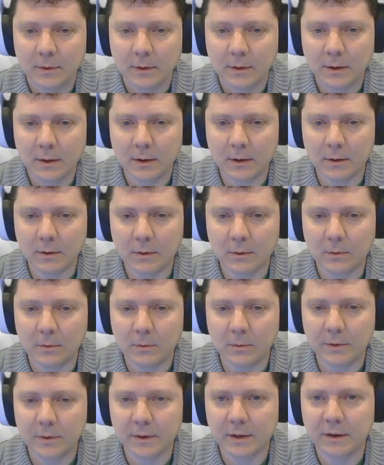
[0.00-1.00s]

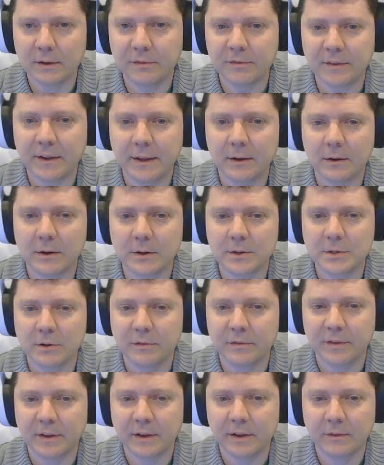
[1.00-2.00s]
Oh, they're going to fight our
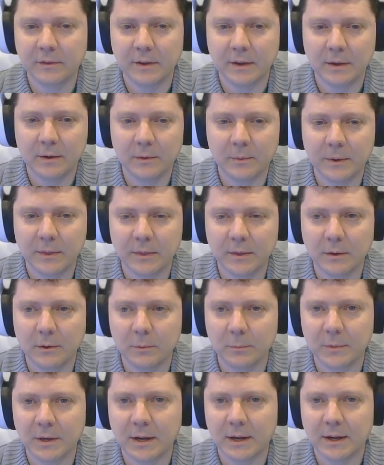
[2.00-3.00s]
Shofixti with the
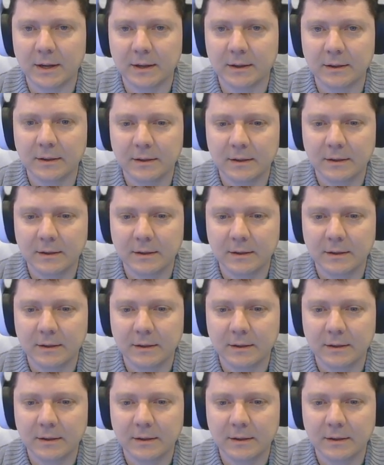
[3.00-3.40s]
Unga.